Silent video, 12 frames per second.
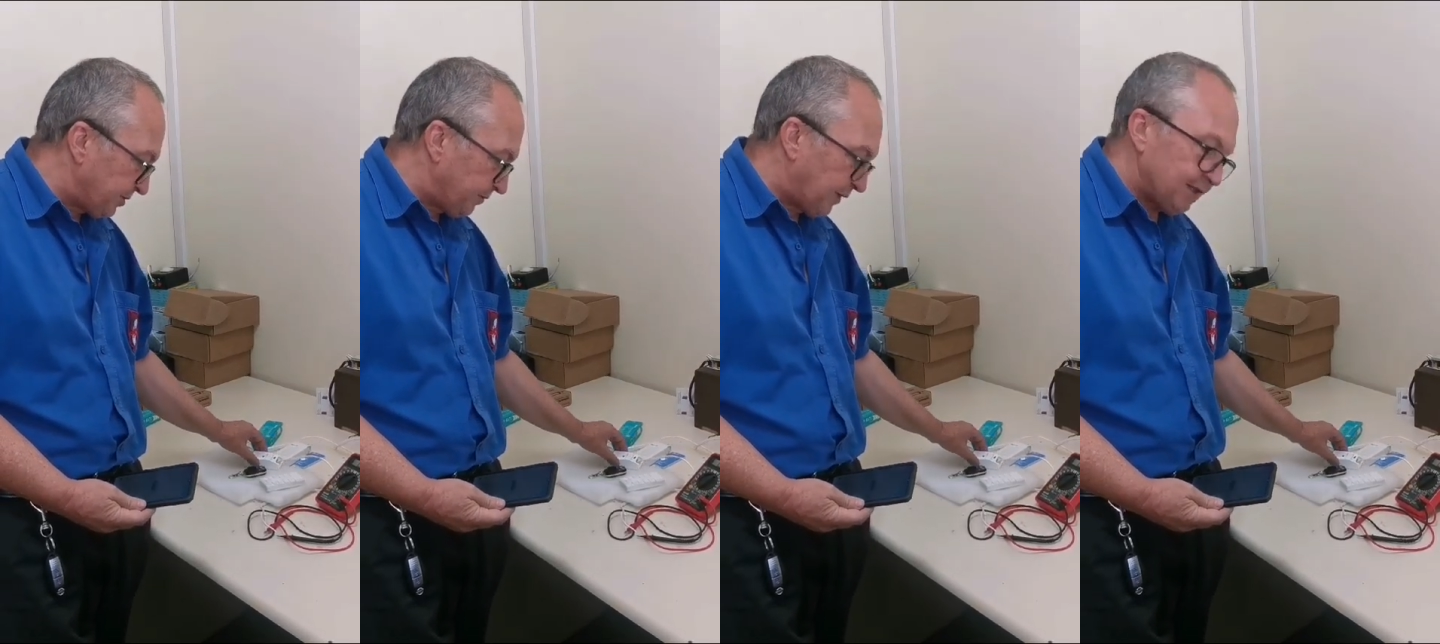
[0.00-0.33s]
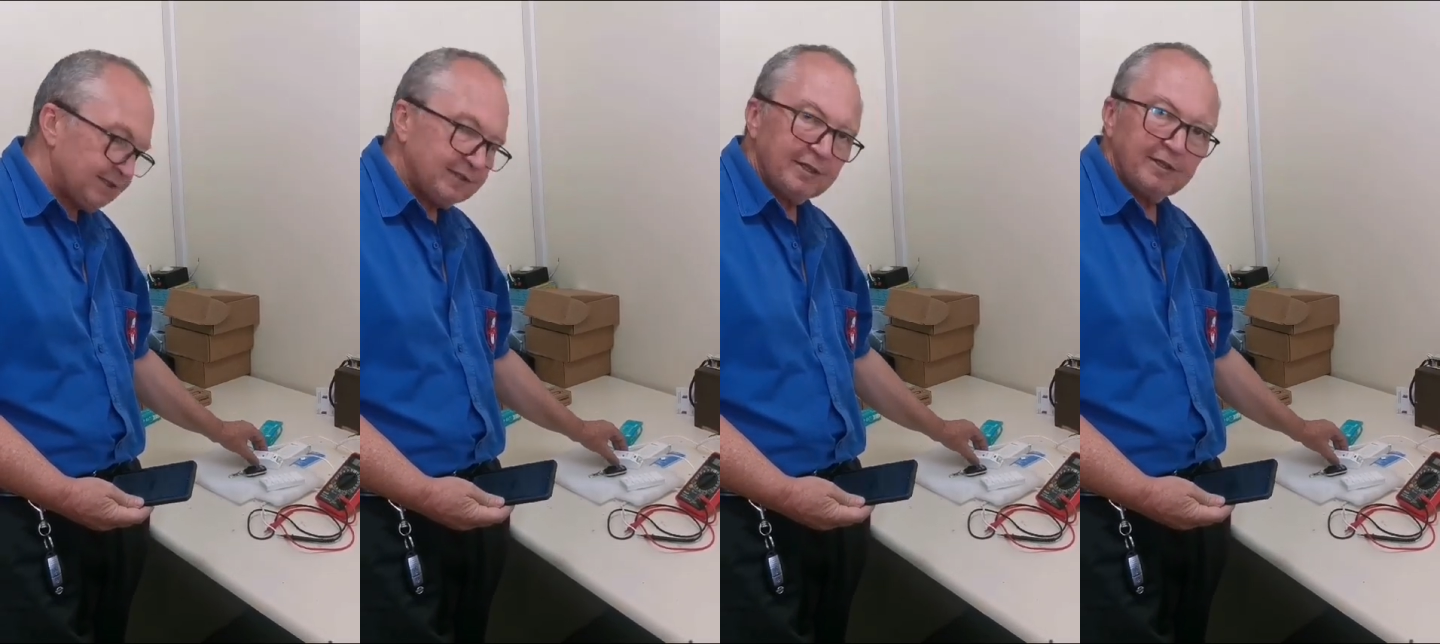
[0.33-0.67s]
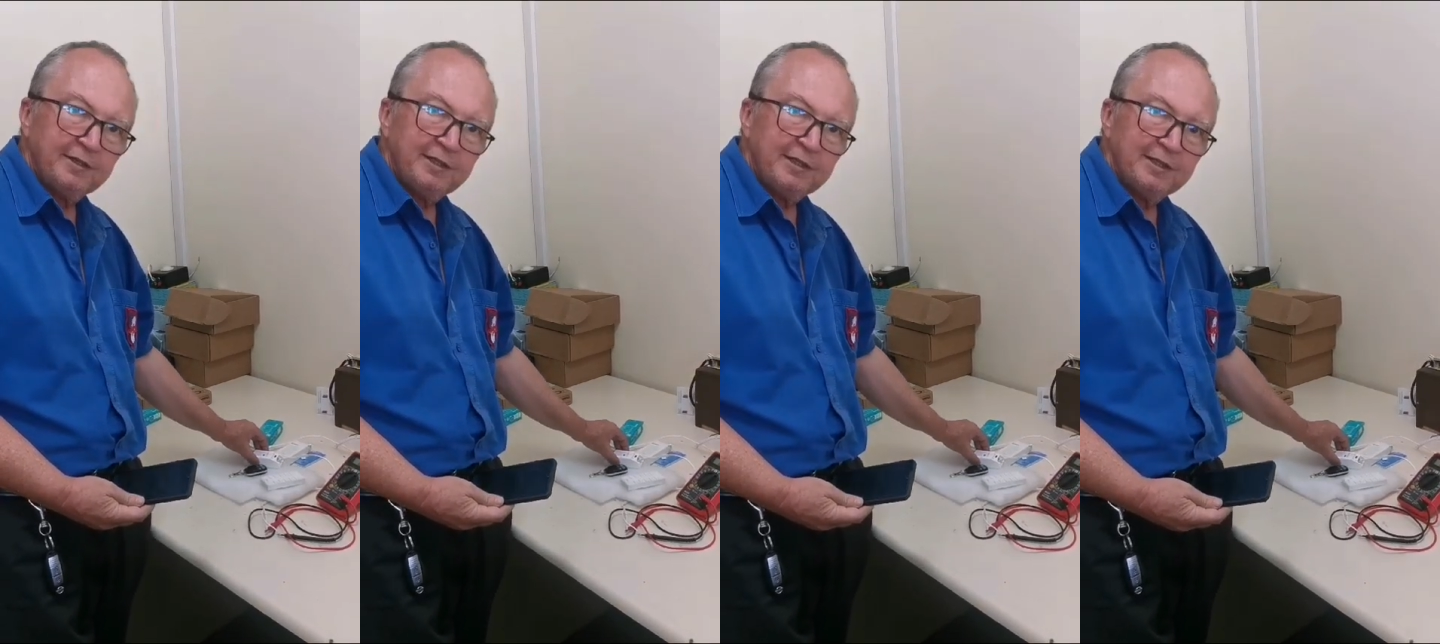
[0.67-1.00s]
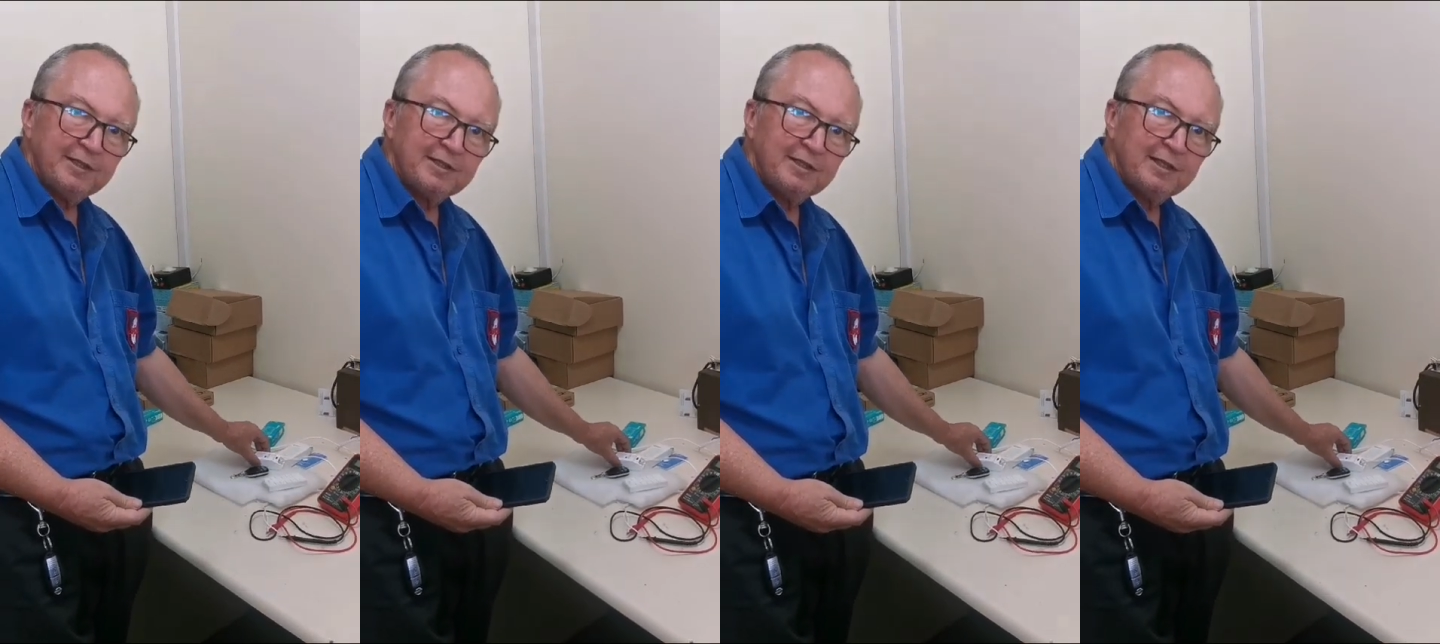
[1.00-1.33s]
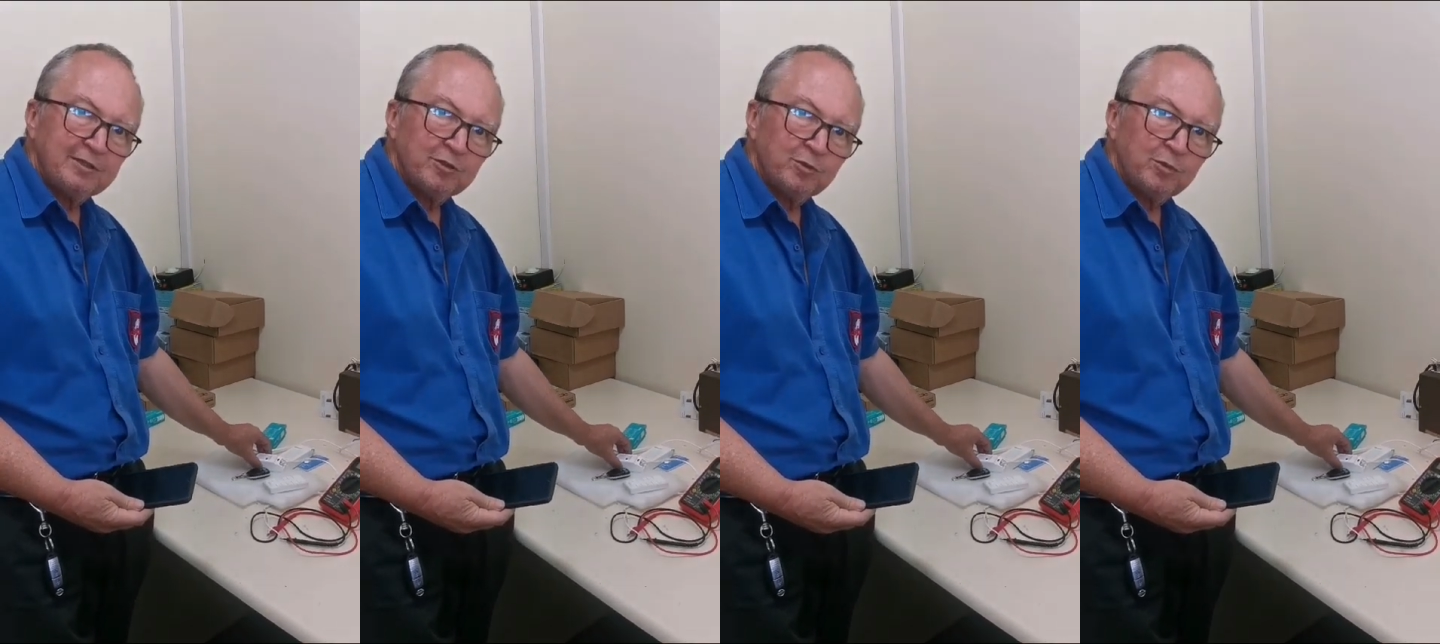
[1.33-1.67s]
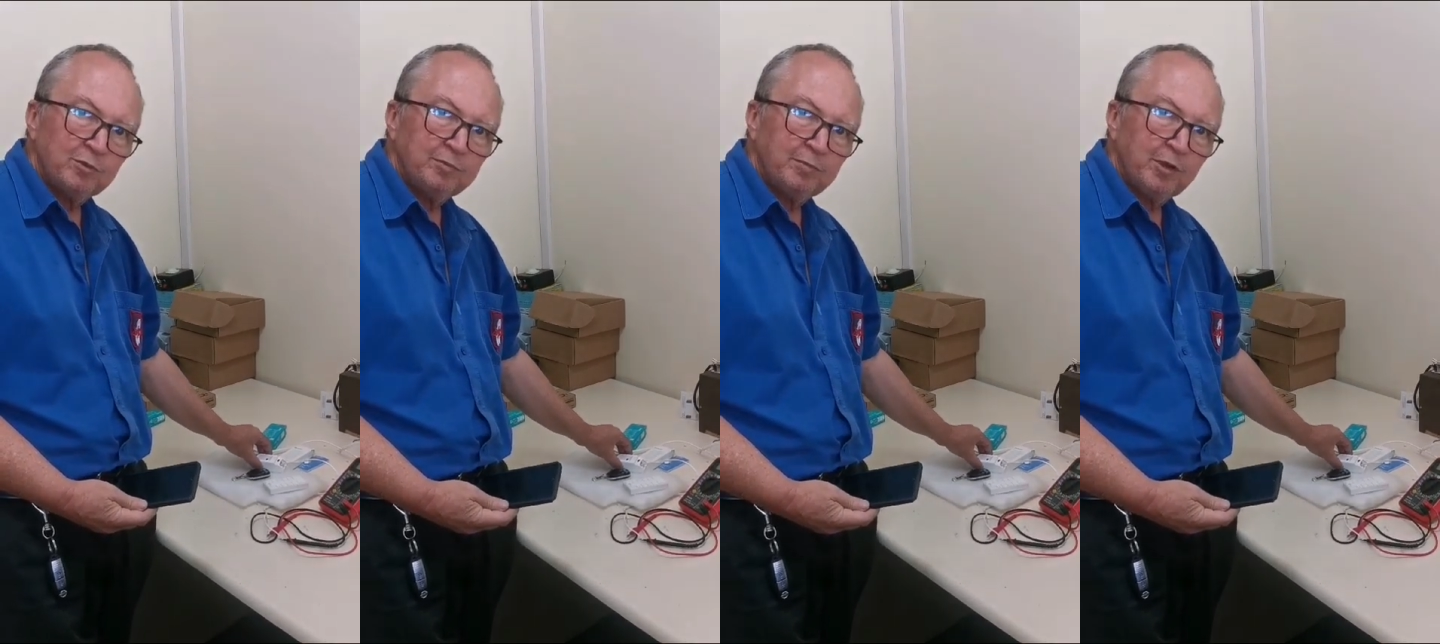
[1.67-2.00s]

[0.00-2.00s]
device they don't need internet at all